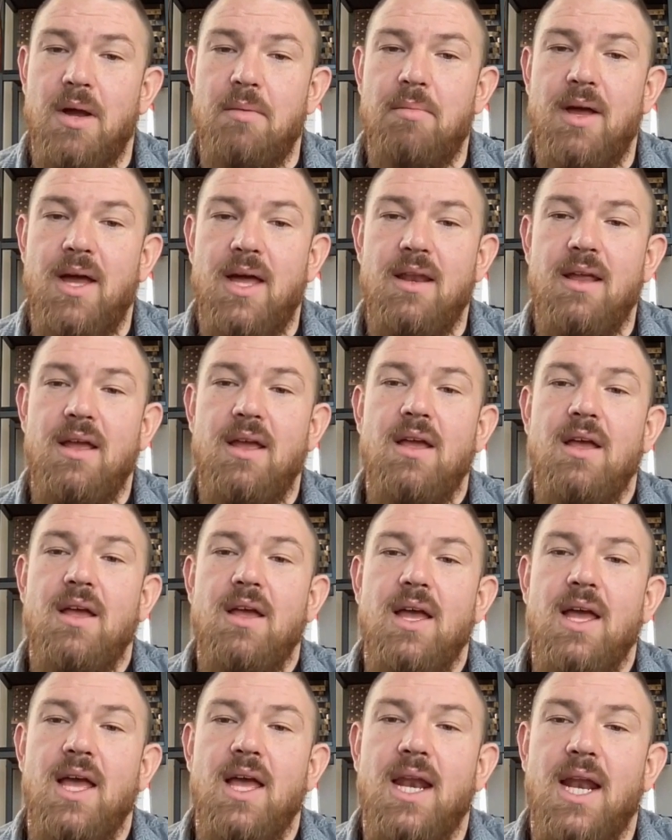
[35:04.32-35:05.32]
bed.
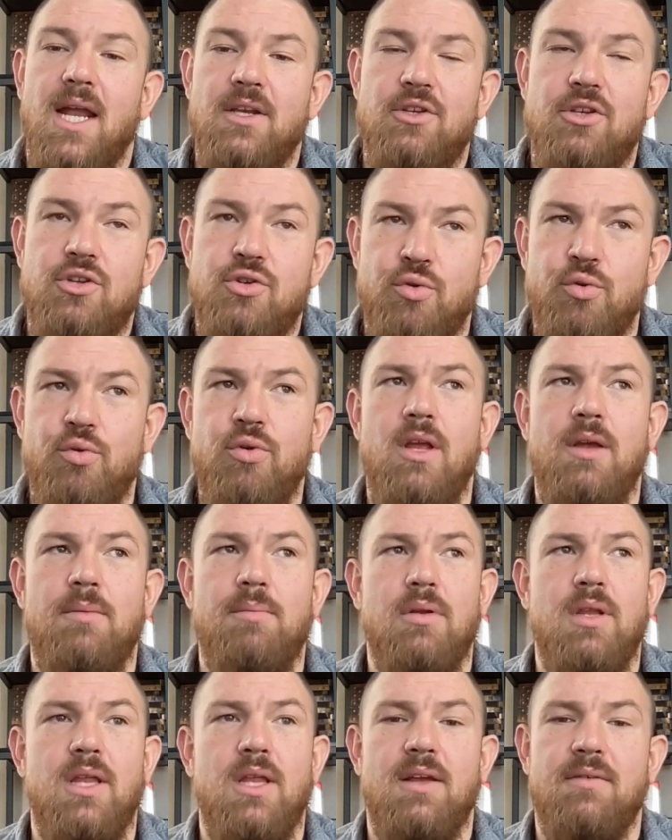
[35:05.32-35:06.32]
And I truly
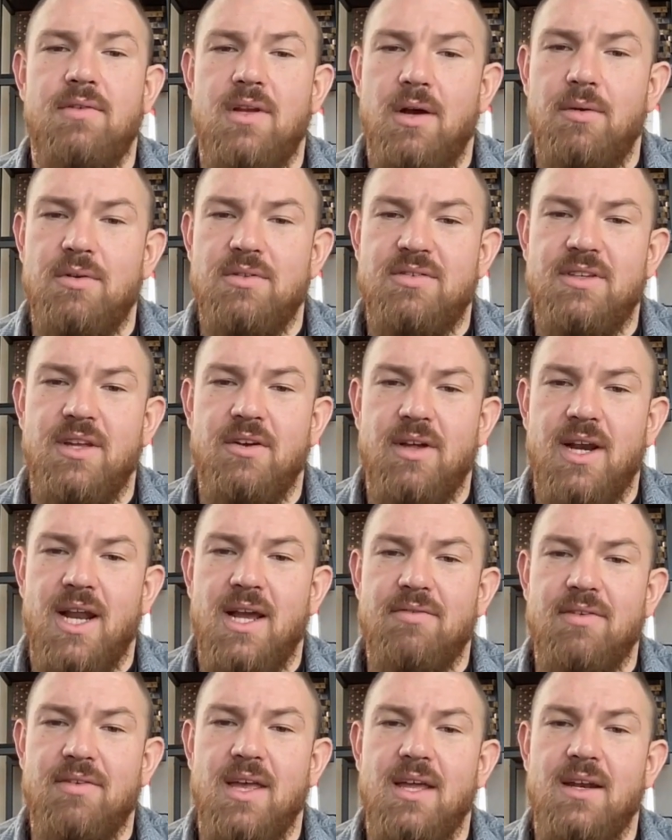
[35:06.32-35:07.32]
believed I was still in
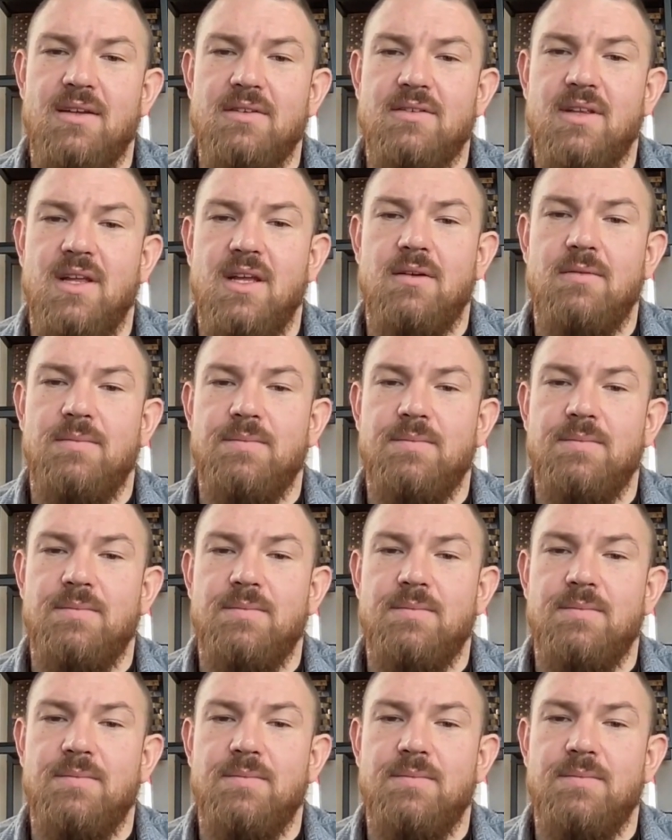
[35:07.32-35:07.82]
Afghanistan.